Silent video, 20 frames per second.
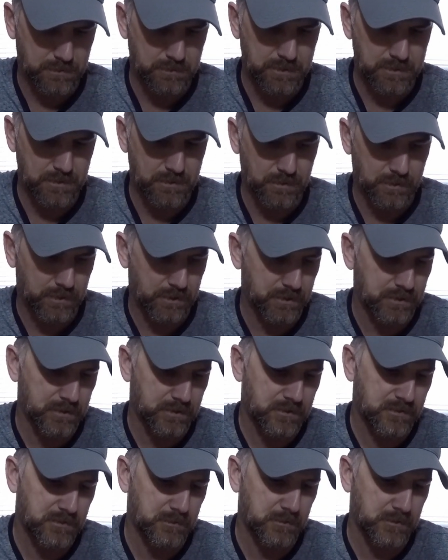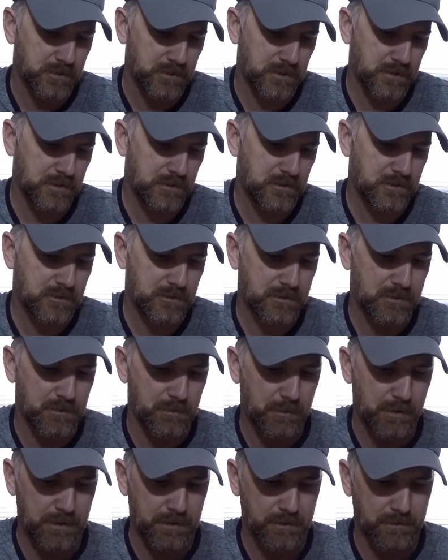I've been looking at some of these,
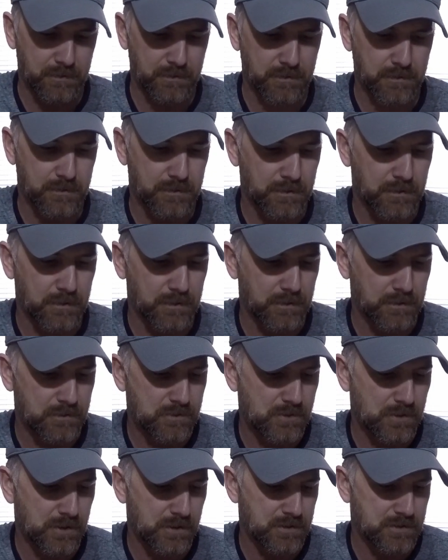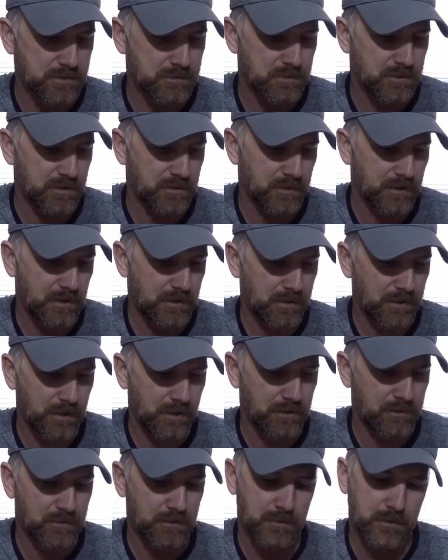debating on uh, trying some of these out. I
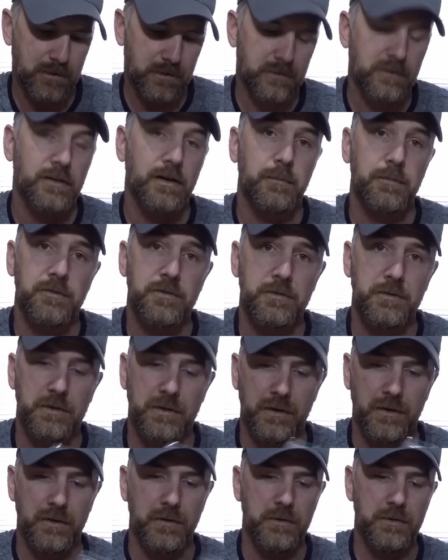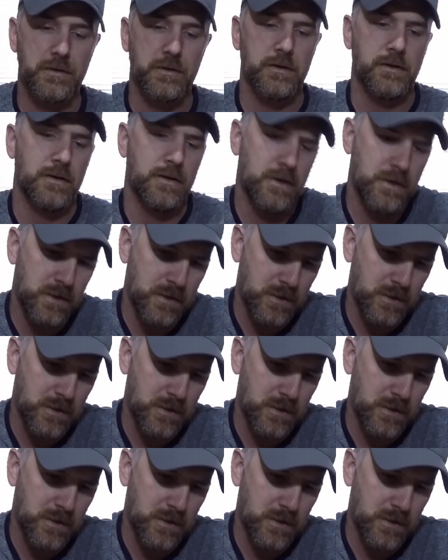guess I'll get the opportunity to do it.